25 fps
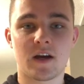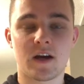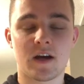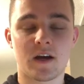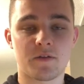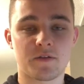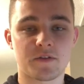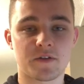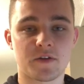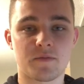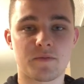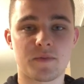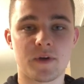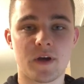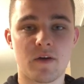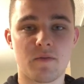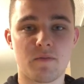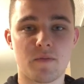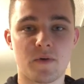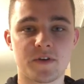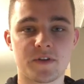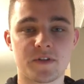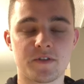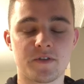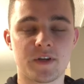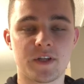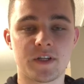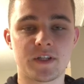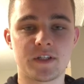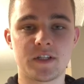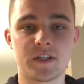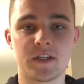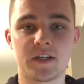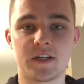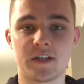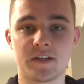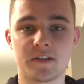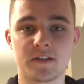I was comparing Monster
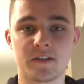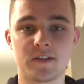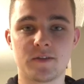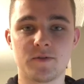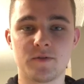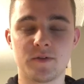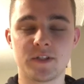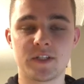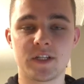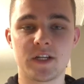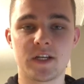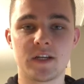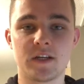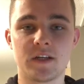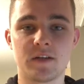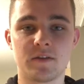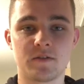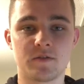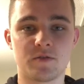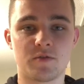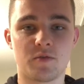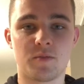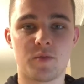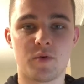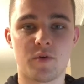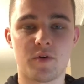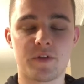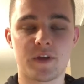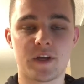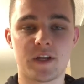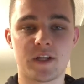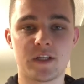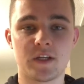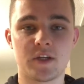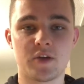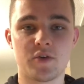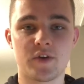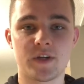Energy against Lucozade, as they were both
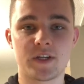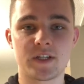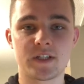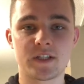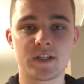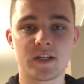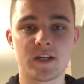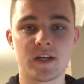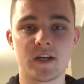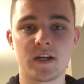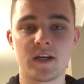energy drinks.